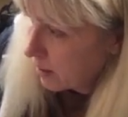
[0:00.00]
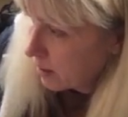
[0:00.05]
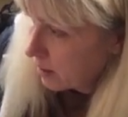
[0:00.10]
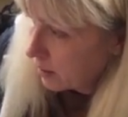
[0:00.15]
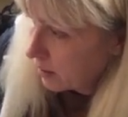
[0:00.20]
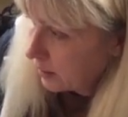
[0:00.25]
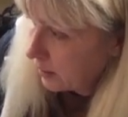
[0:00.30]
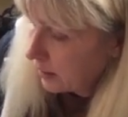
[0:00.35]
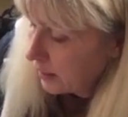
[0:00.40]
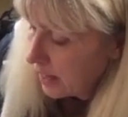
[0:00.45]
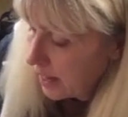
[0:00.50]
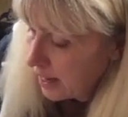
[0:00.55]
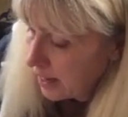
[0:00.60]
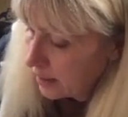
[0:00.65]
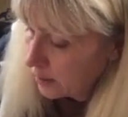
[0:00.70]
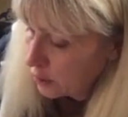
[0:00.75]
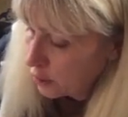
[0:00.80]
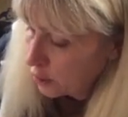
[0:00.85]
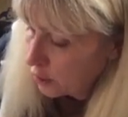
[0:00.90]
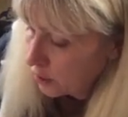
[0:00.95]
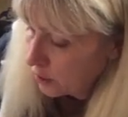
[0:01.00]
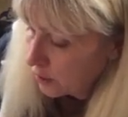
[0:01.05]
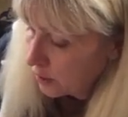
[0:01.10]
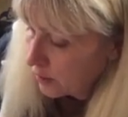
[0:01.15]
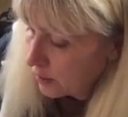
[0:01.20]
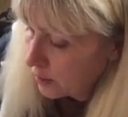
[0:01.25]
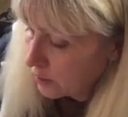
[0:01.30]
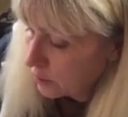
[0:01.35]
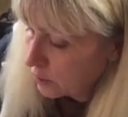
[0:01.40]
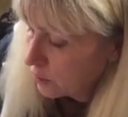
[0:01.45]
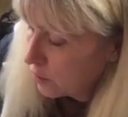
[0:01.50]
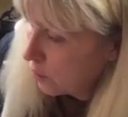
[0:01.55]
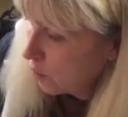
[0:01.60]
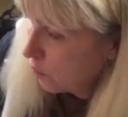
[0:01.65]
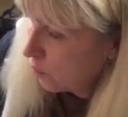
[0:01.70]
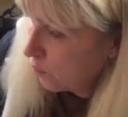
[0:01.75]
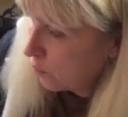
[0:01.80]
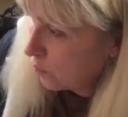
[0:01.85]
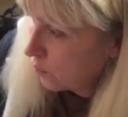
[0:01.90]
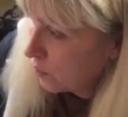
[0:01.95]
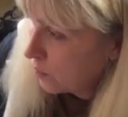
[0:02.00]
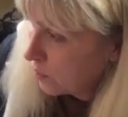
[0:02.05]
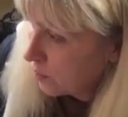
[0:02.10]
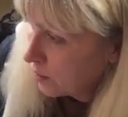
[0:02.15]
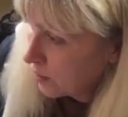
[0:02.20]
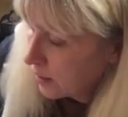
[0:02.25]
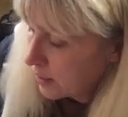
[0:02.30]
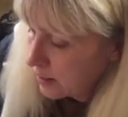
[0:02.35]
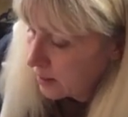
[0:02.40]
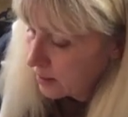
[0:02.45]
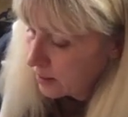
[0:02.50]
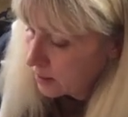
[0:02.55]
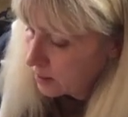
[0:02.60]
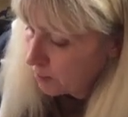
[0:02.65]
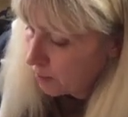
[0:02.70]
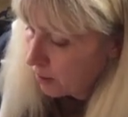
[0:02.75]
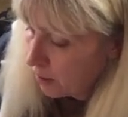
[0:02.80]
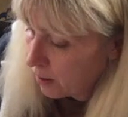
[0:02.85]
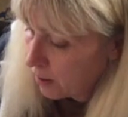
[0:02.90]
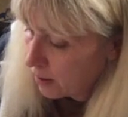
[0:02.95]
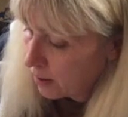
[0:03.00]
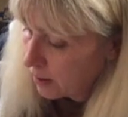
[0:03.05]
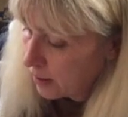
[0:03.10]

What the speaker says: ledge, and there's an oval in this part.